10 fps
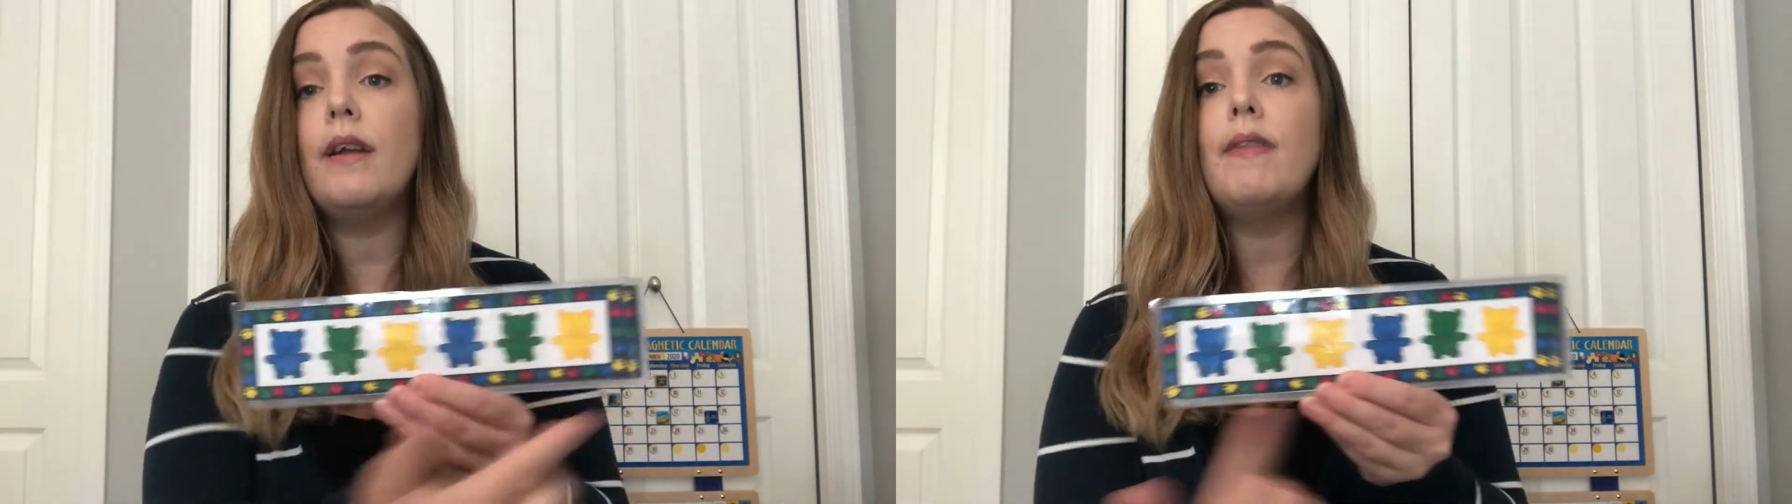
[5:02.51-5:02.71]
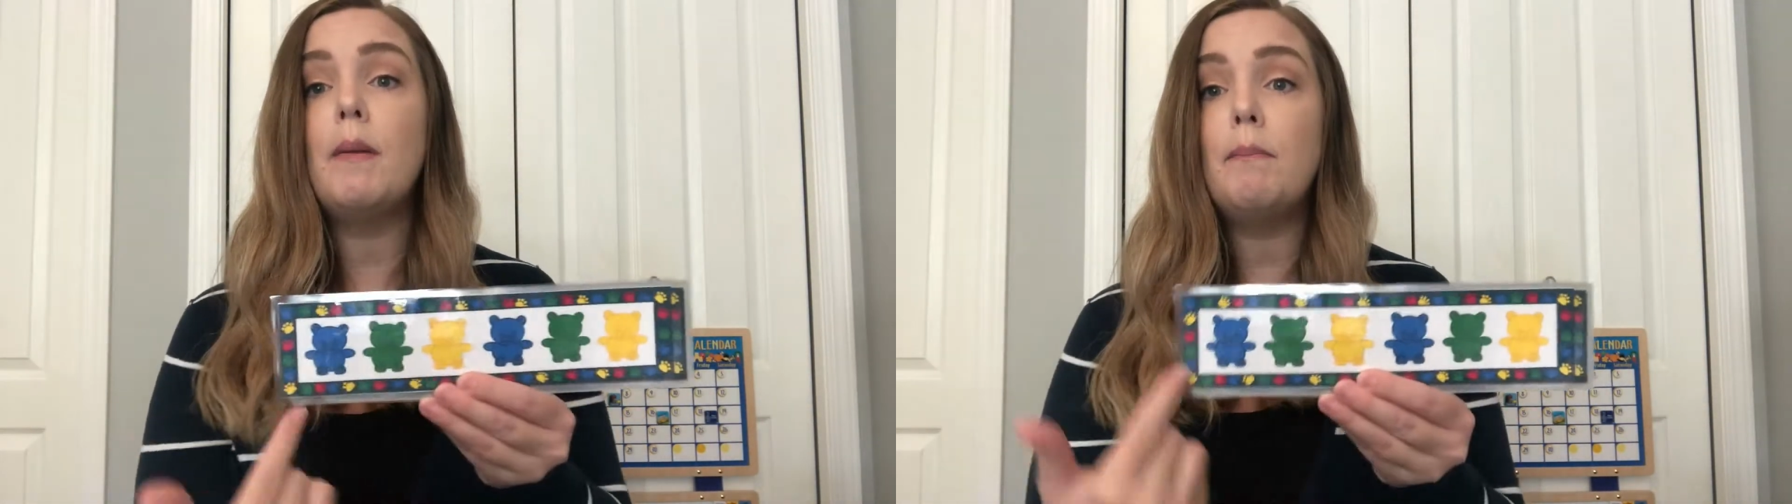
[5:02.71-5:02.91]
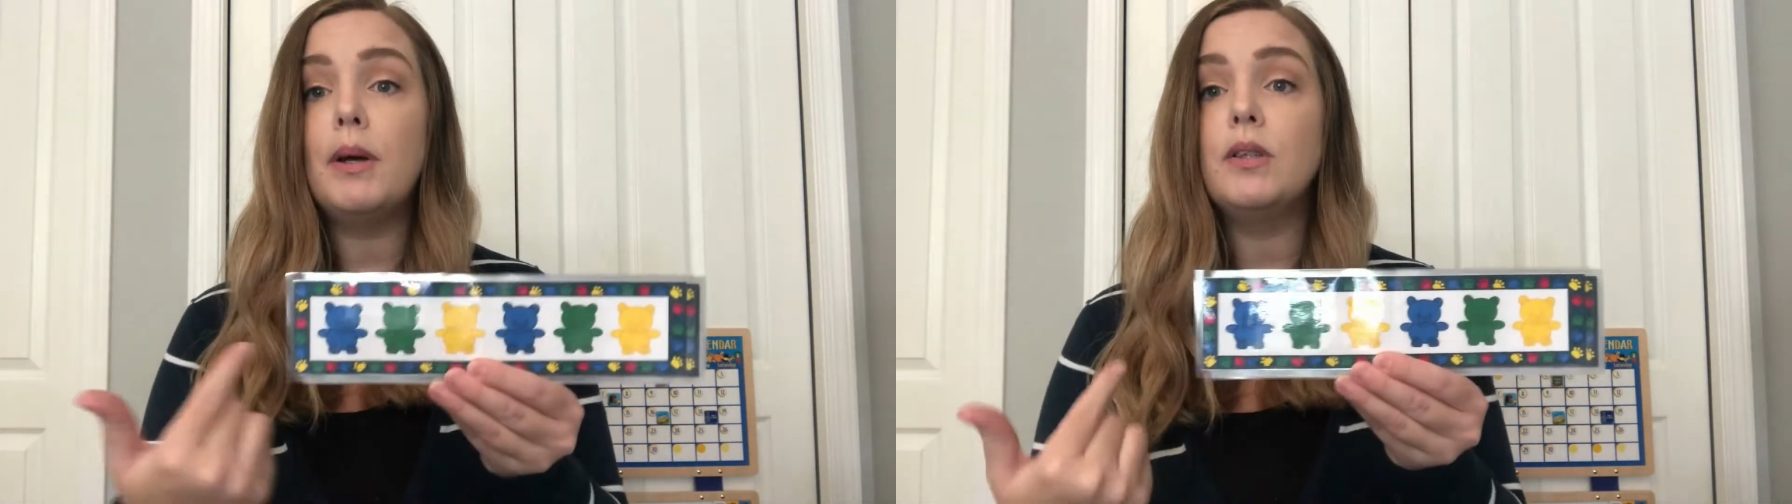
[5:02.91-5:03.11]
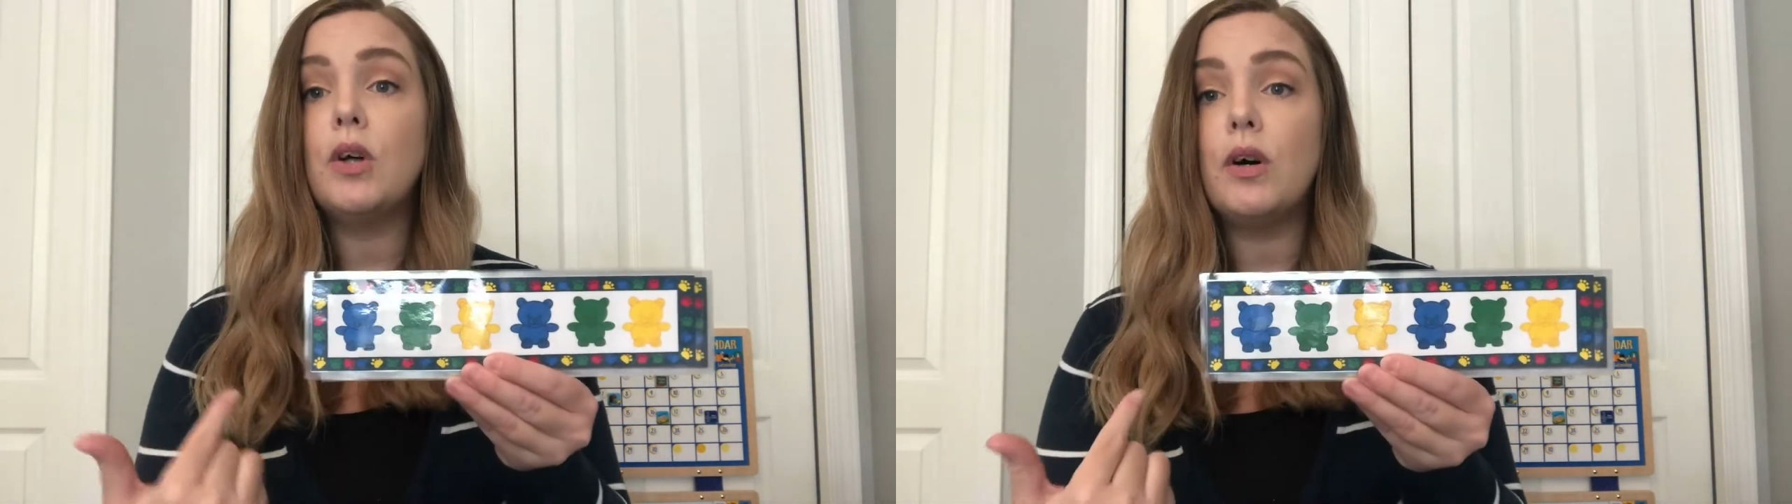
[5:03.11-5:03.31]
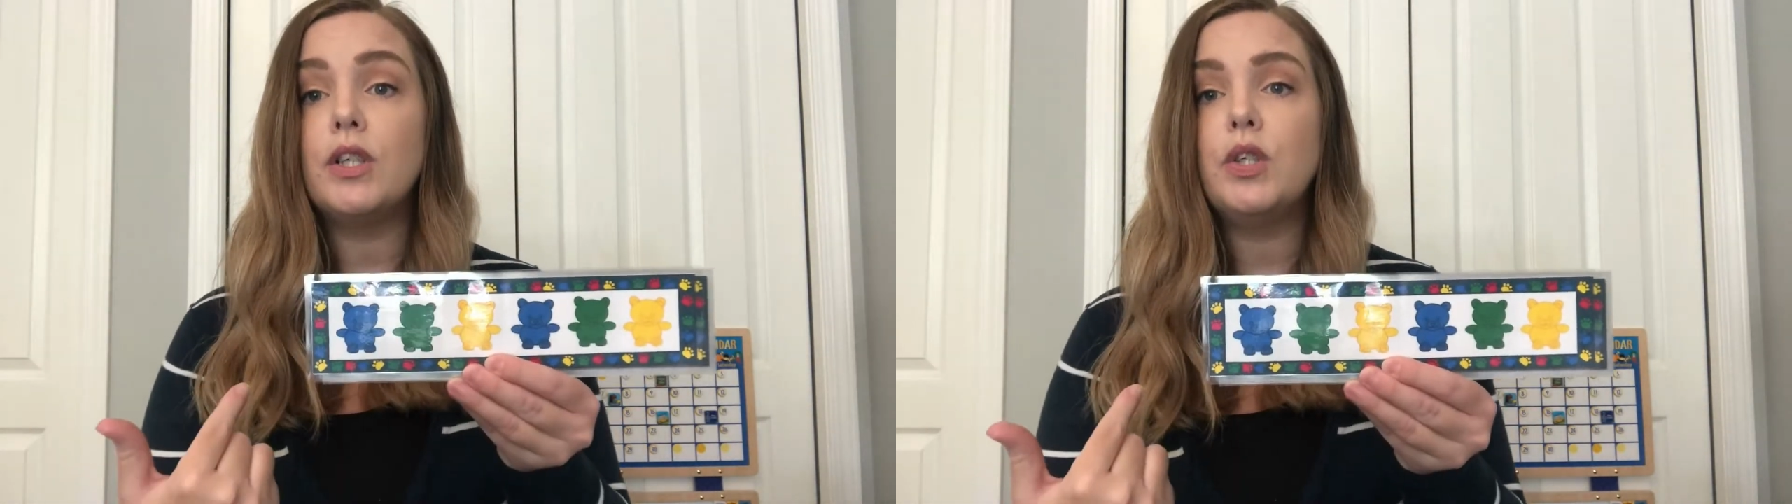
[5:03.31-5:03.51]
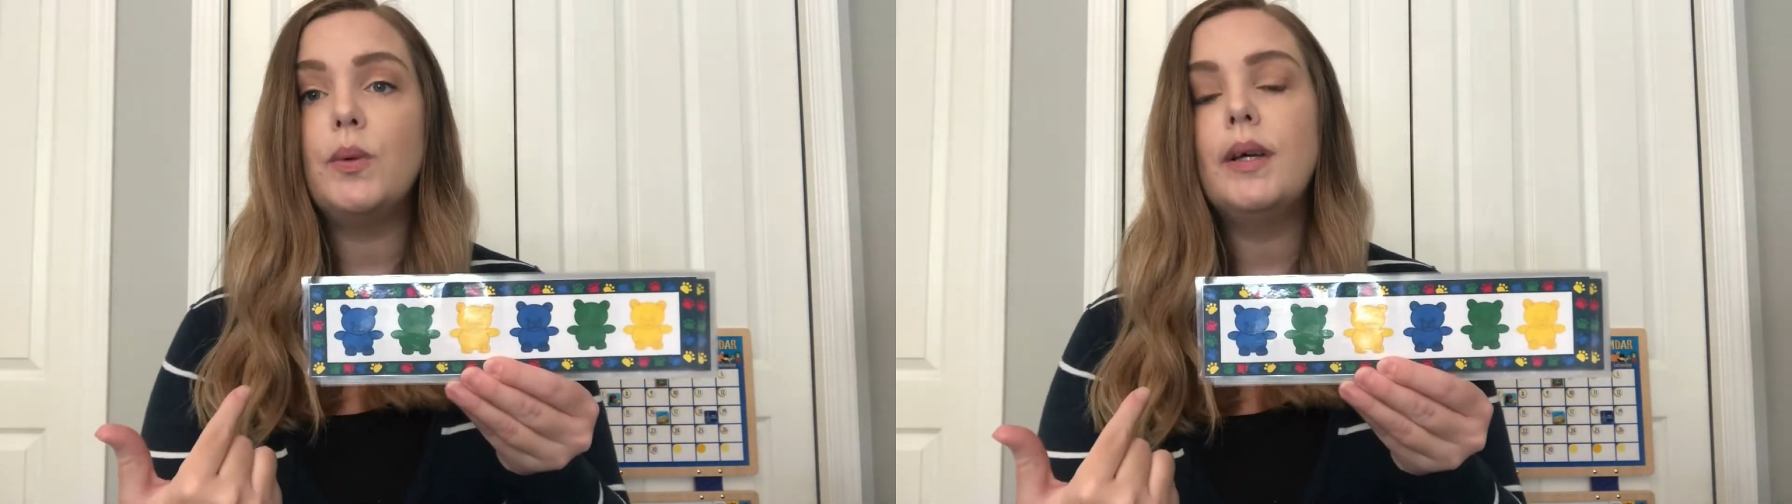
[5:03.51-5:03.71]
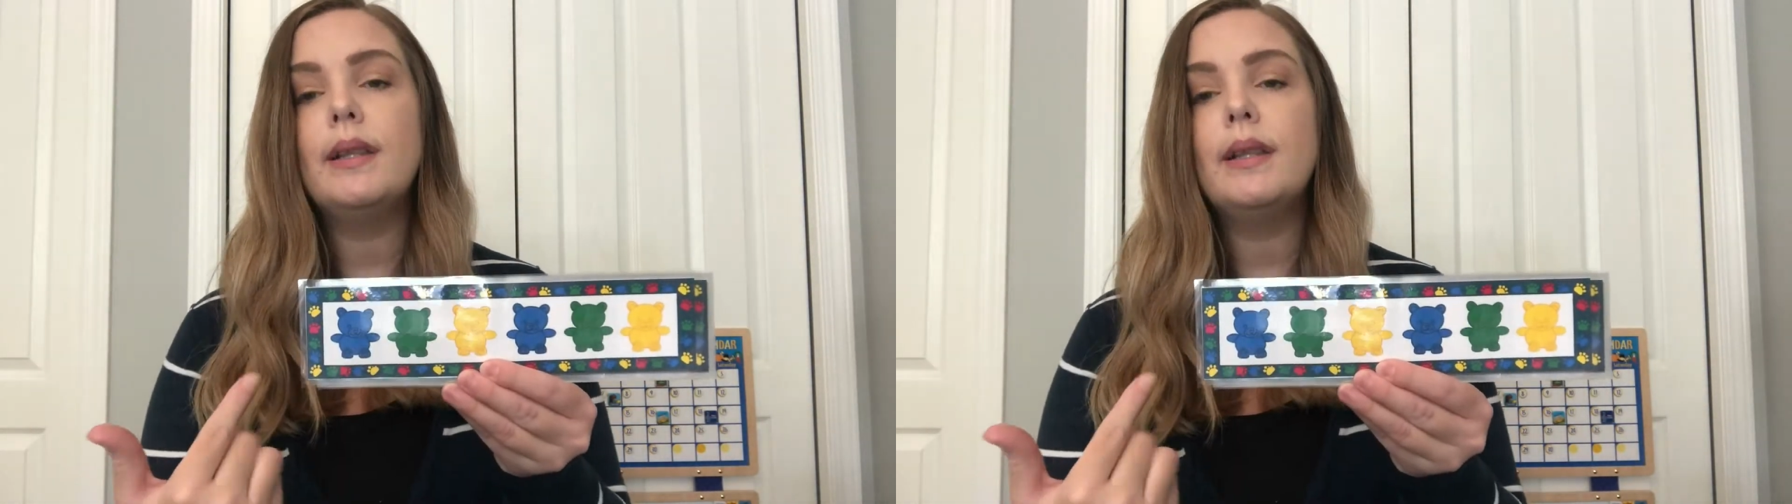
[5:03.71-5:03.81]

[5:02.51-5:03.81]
and then build onto it.